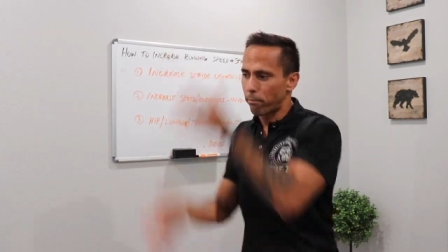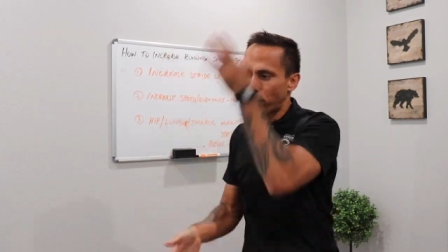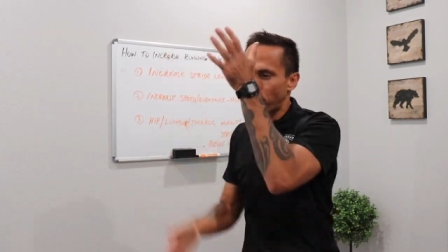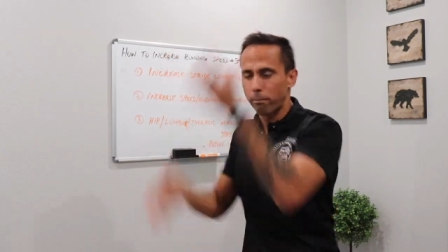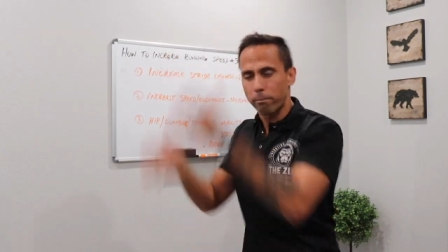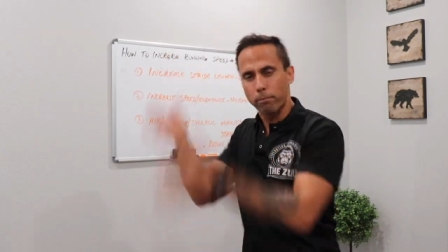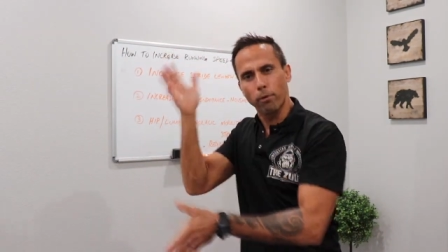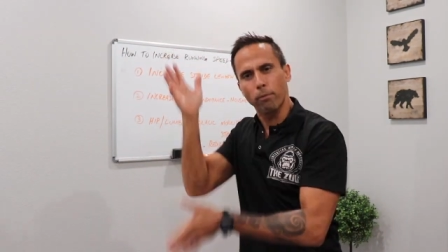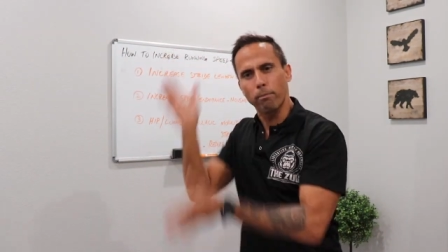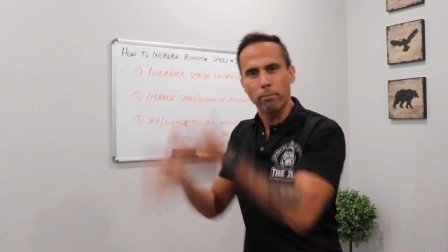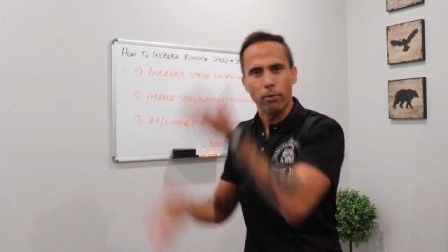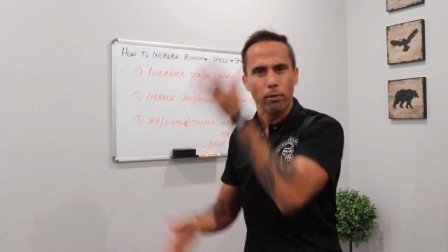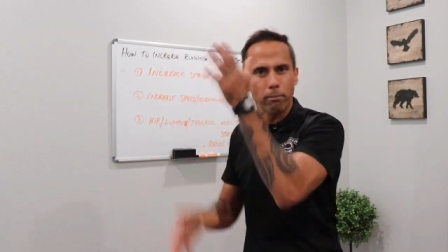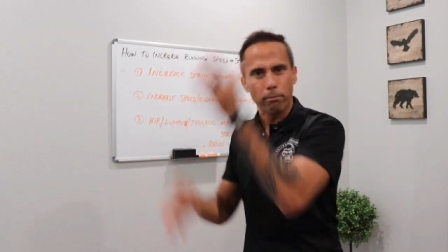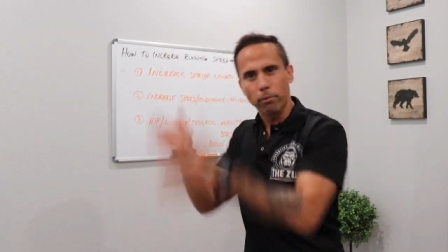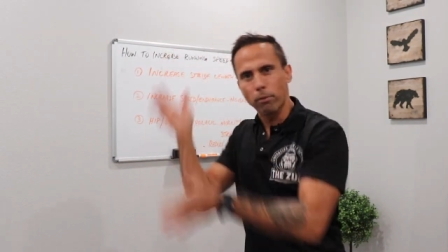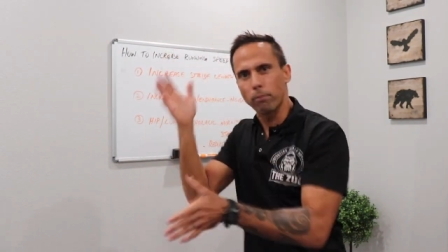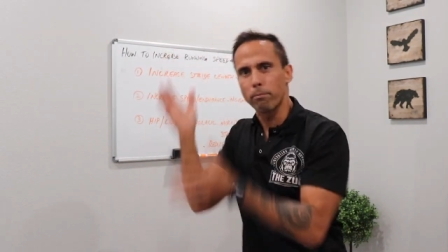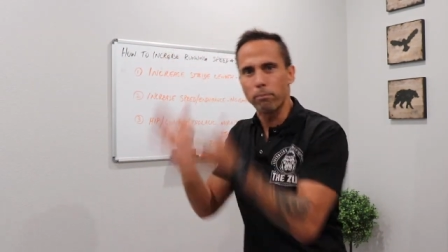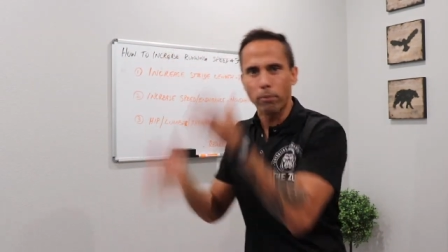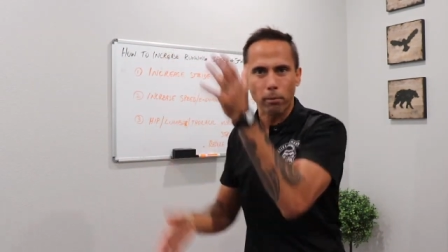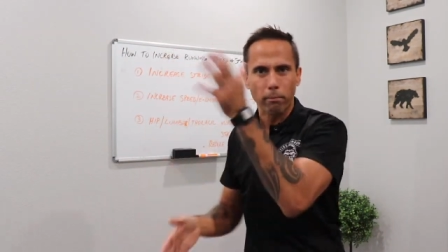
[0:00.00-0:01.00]
boom, boom, boom,
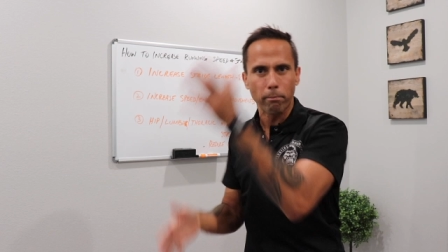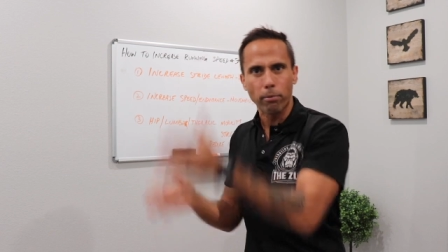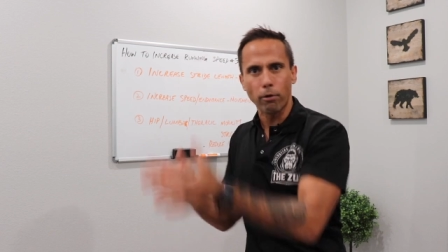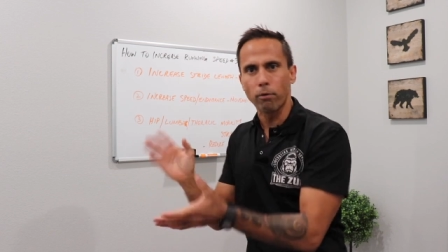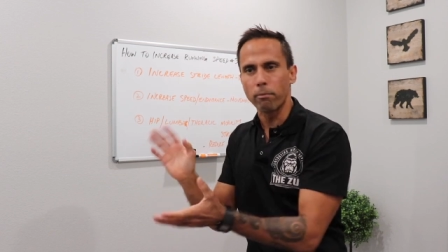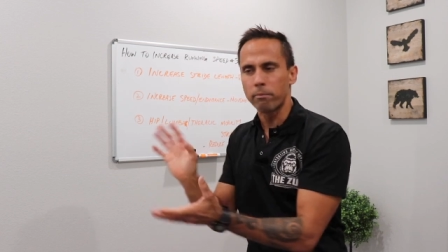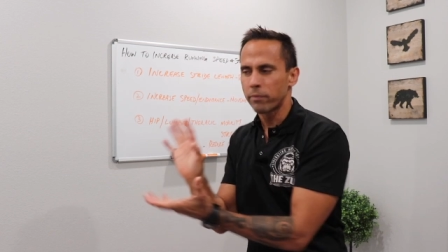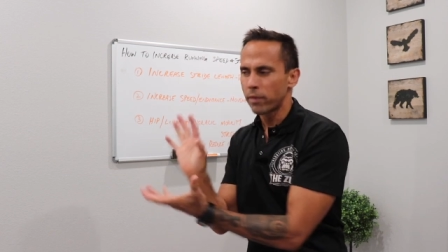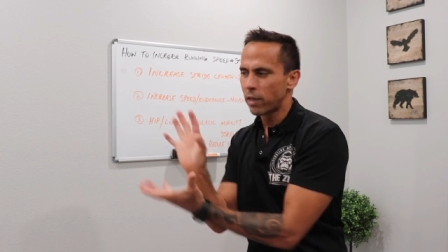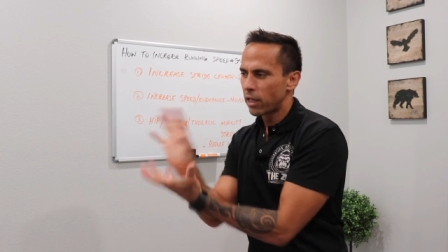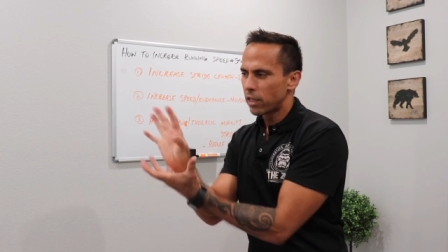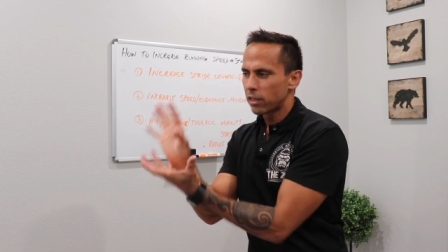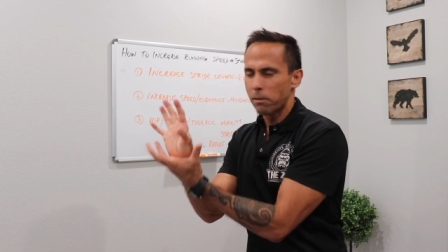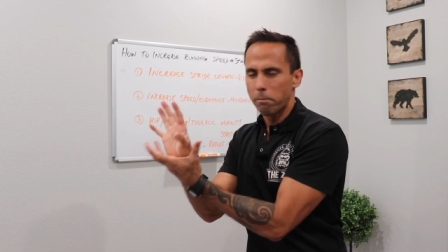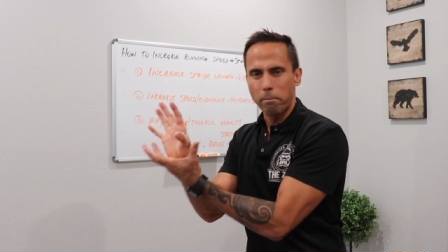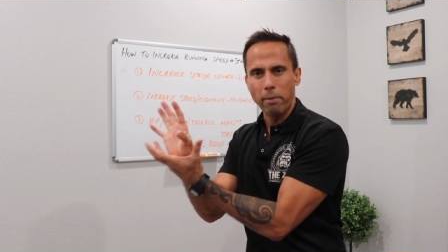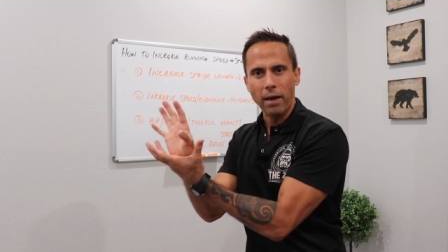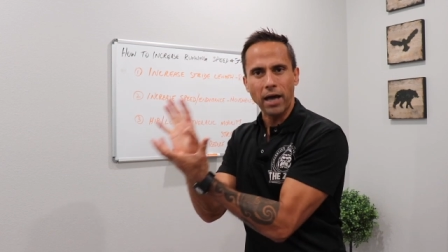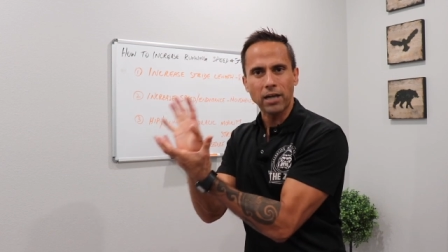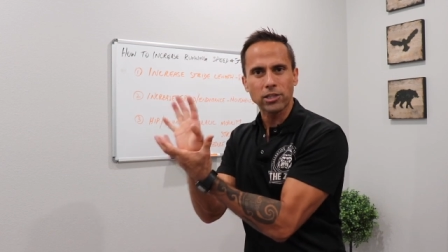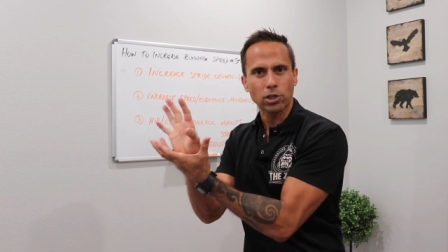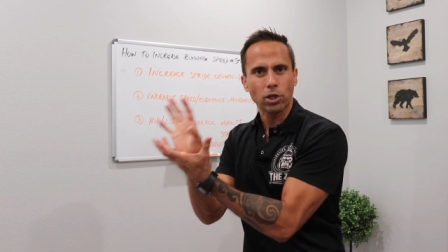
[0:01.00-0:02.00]
boom, boom, boom, the
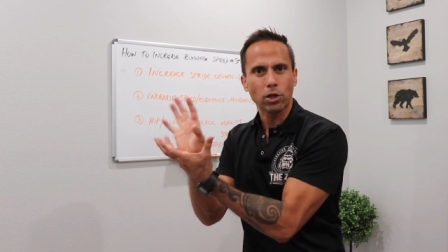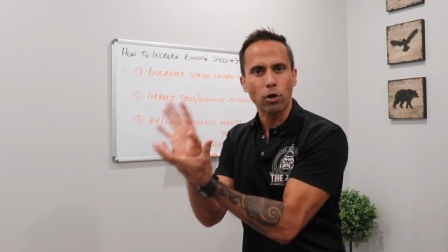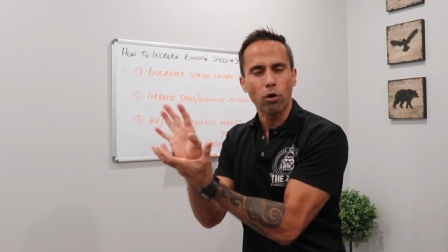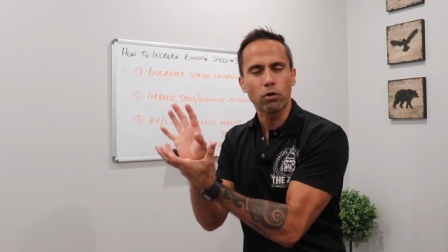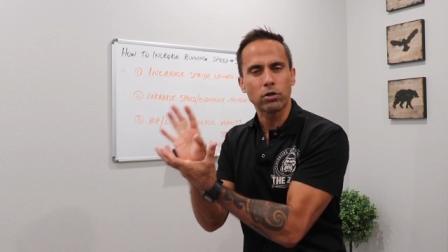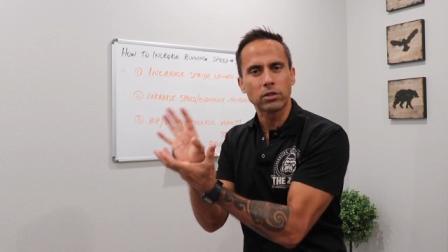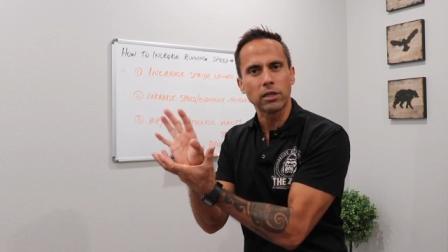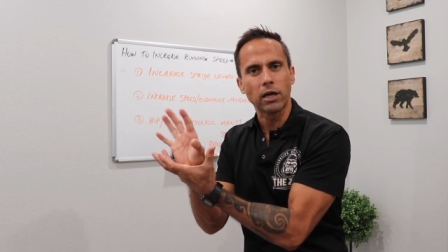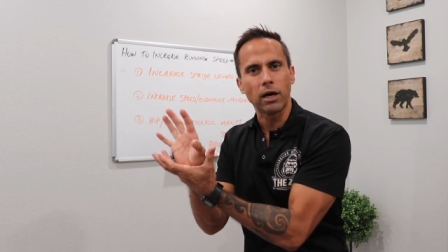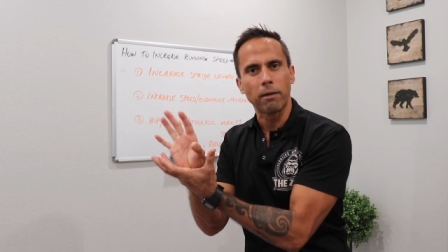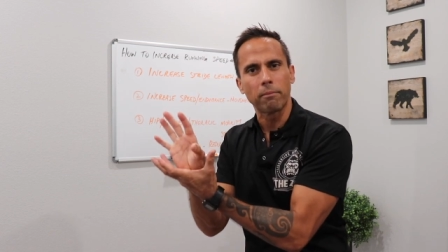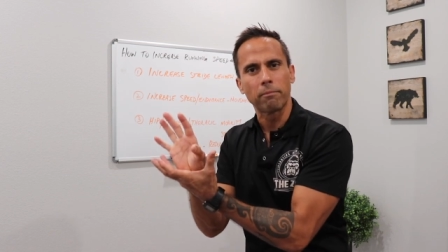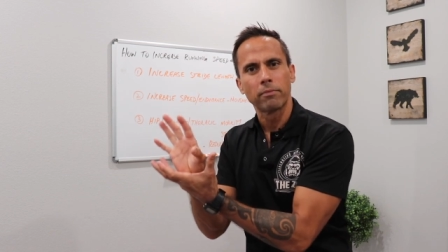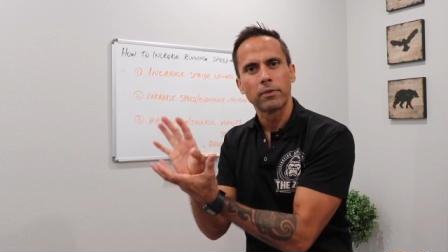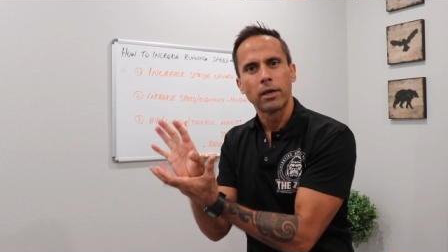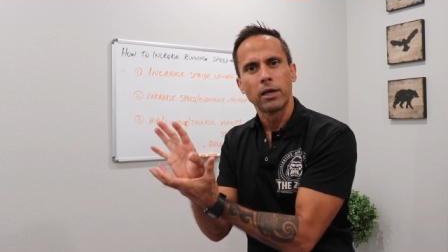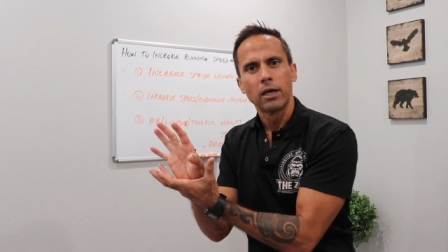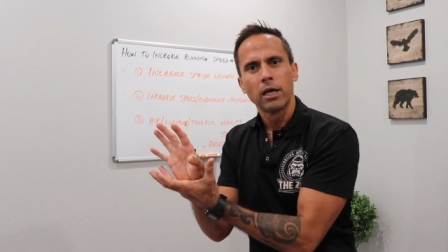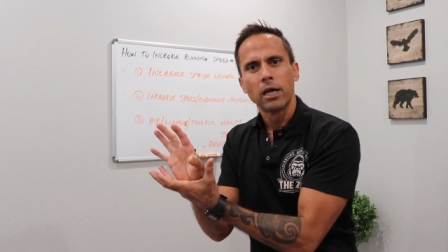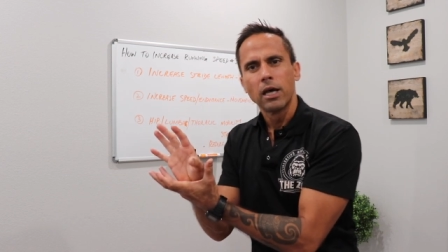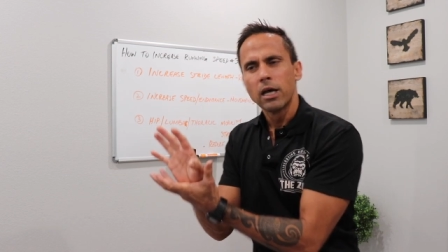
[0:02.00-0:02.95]
backs are locked up.